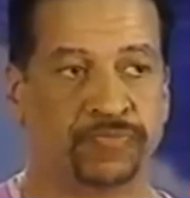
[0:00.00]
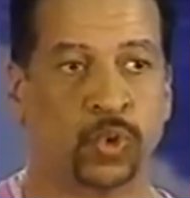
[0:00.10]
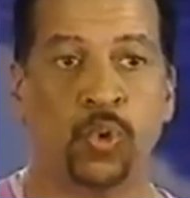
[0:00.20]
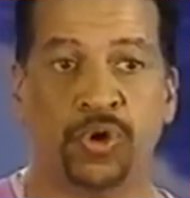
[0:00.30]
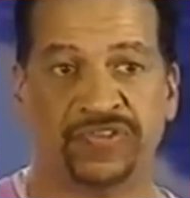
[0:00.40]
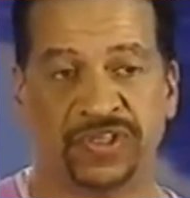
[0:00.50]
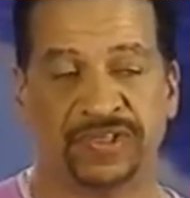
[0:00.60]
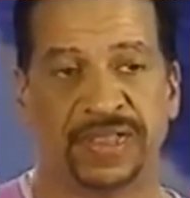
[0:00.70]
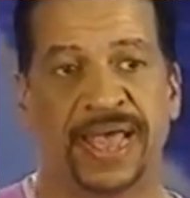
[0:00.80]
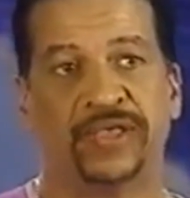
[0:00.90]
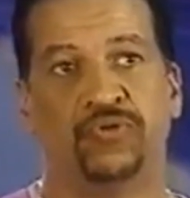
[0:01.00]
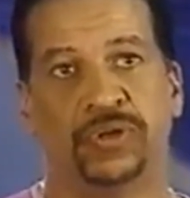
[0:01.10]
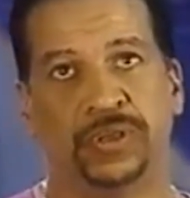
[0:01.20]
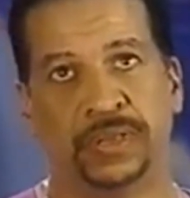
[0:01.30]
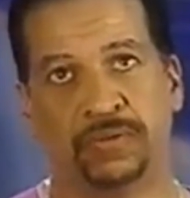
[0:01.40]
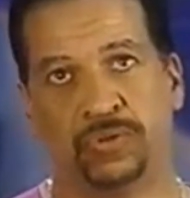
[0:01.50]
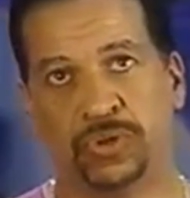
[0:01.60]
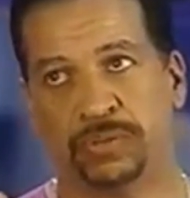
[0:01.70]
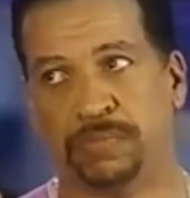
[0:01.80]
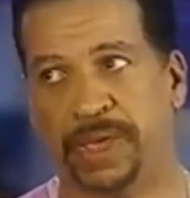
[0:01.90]
courses. Like you
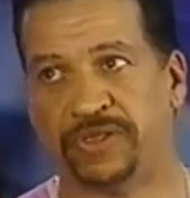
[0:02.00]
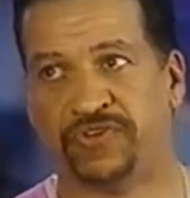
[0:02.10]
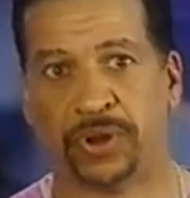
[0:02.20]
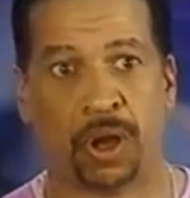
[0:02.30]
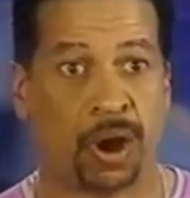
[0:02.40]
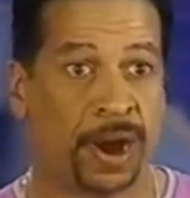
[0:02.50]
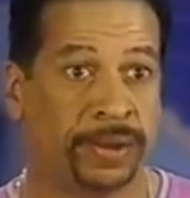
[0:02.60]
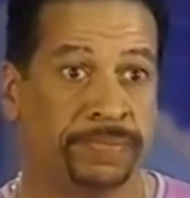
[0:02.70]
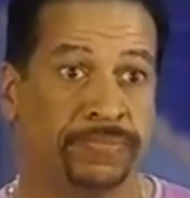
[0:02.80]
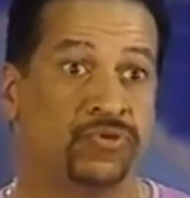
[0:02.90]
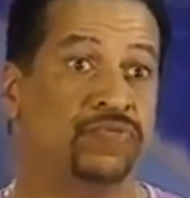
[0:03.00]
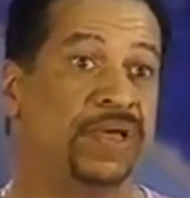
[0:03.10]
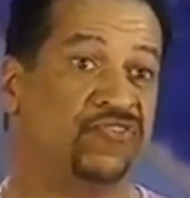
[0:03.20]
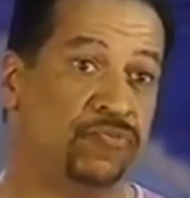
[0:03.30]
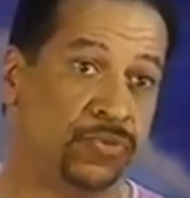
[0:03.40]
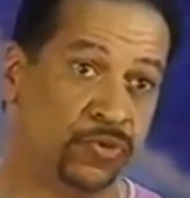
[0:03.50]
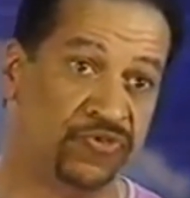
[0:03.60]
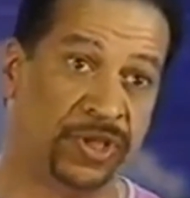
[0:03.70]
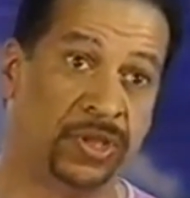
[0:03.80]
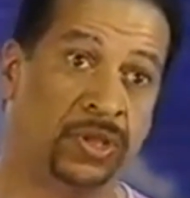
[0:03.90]
could major in art, you could major in
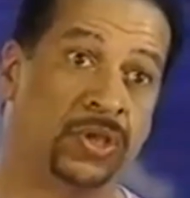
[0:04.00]
music.